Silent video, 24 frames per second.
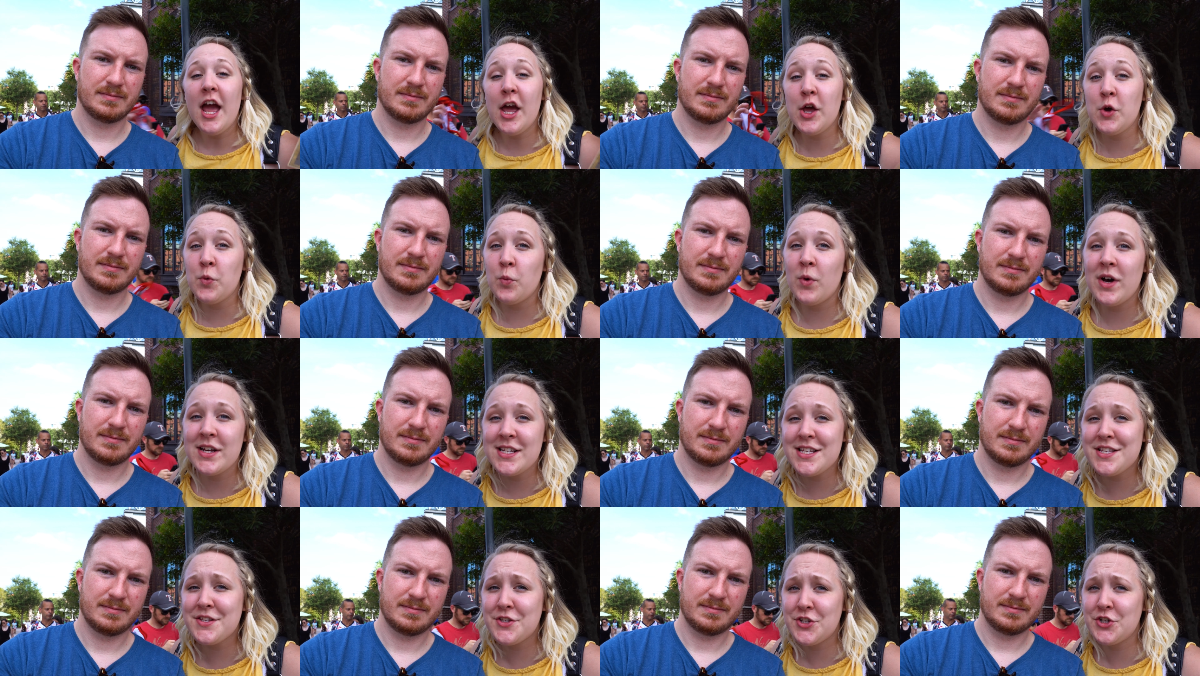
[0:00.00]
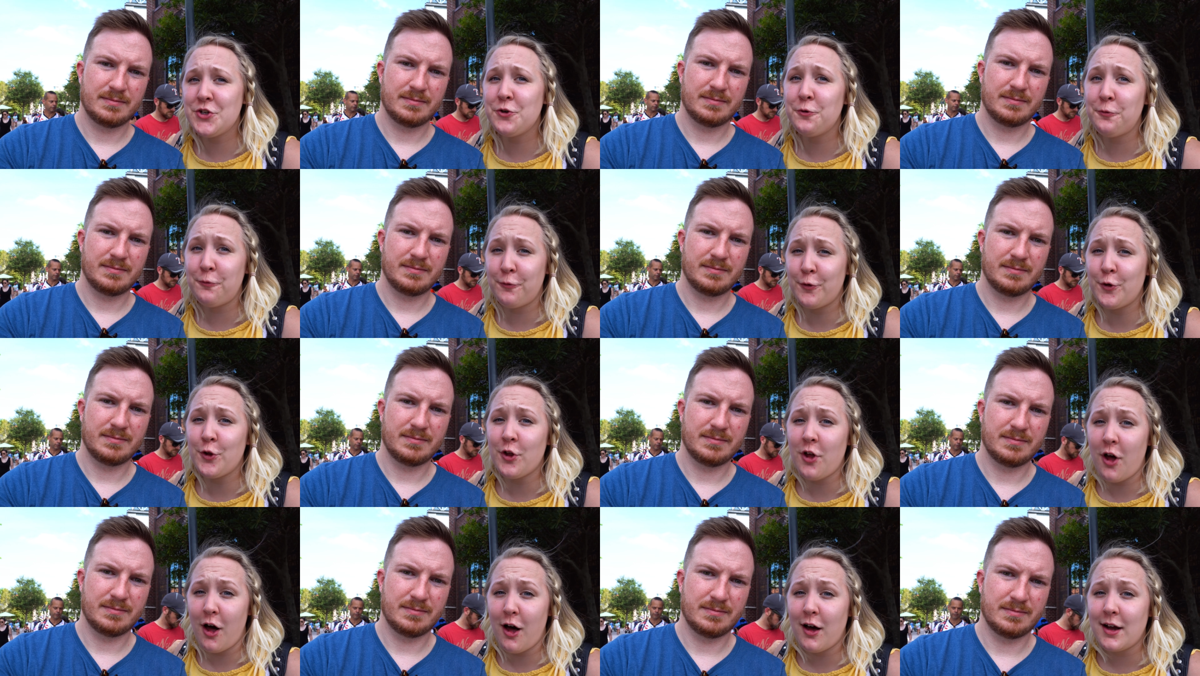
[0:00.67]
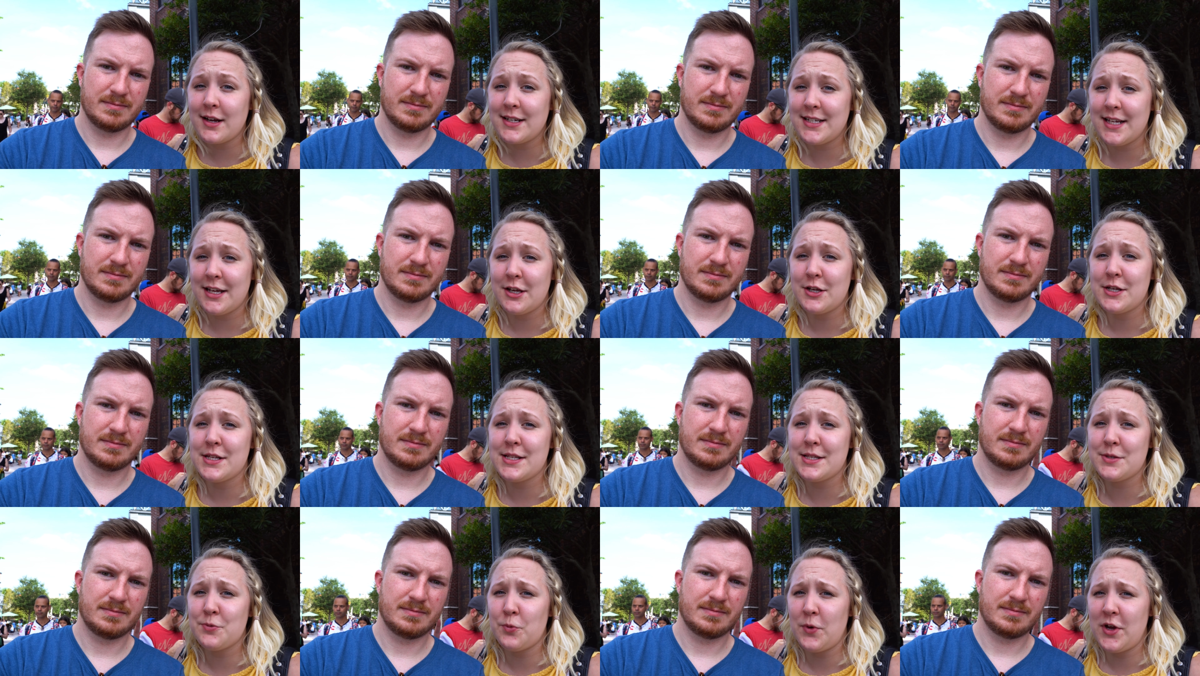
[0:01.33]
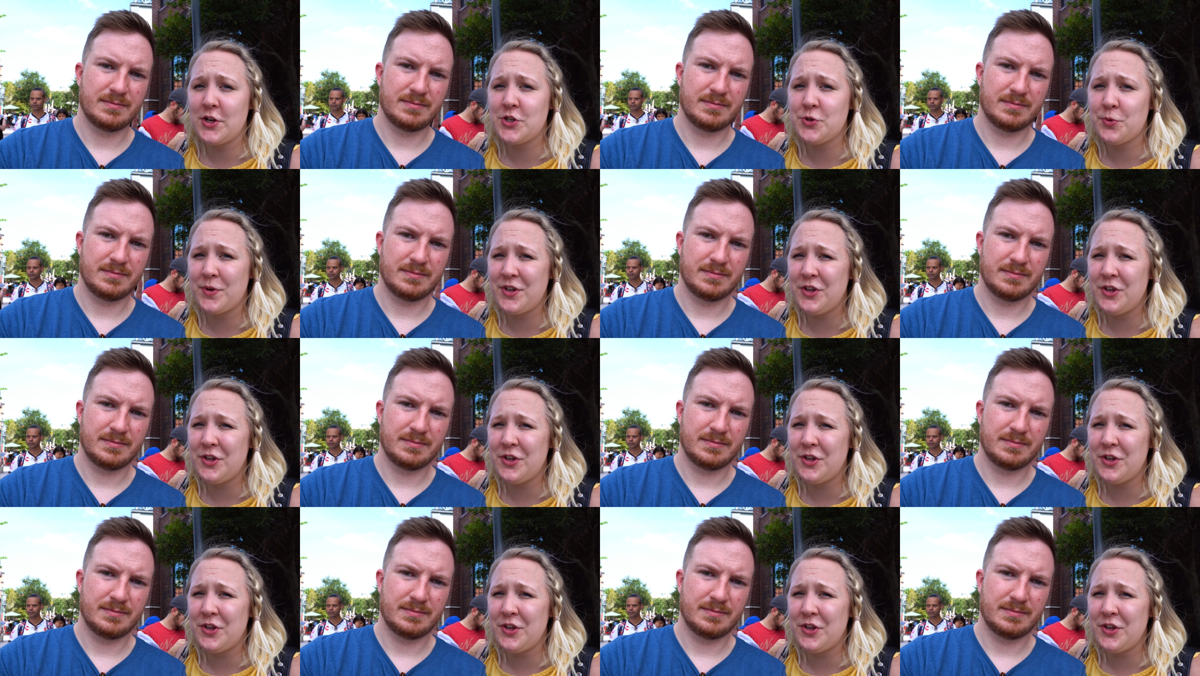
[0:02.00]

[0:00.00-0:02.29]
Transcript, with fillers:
Speaker 1: It was two full cocktails, which